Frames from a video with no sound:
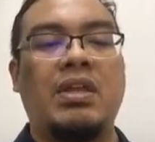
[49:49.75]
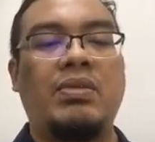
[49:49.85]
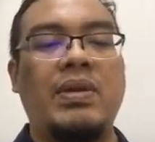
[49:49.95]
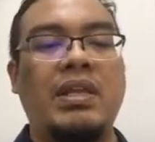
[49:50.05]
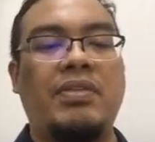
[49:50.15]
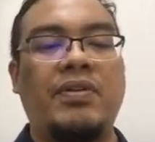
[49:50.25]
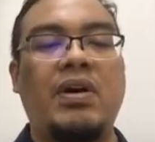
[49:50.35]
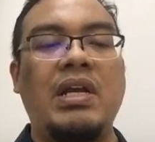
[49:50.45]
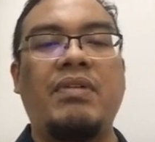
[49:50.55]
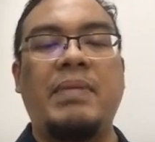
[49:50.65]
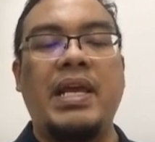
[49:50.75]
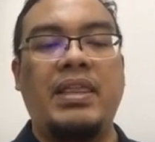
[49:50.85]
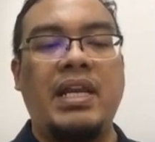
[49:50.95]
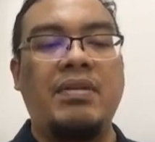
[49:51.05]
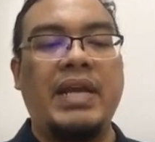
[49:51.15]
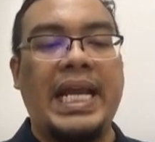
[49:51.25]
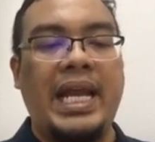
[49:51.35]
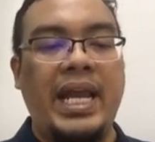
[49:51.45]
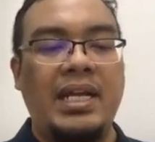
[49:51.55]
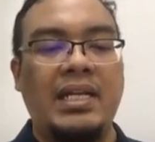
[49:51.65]
24 divided by 3, you
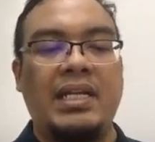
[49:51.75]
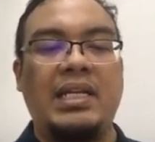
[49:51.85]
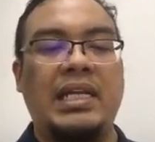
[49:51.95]
get 8.